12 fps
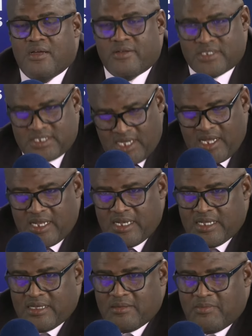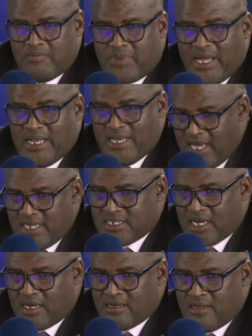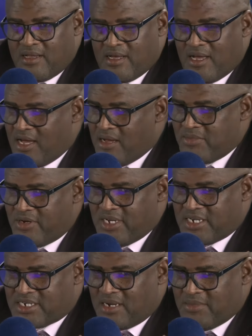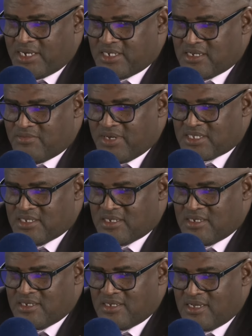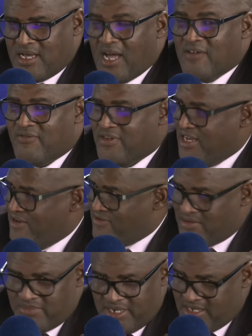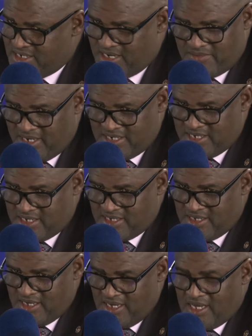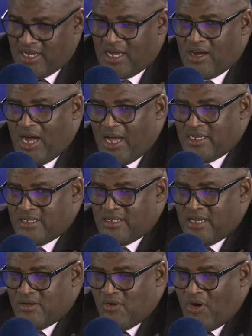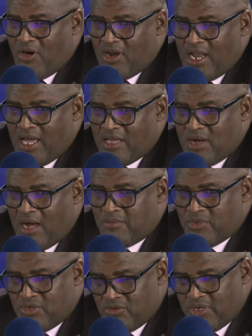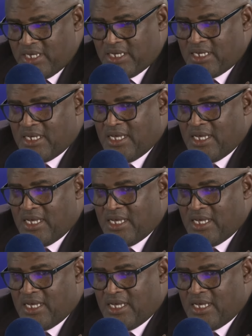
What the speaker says: Secondly, by nature, I'm not a dramatic person. I've never been dramatic. All I am doing,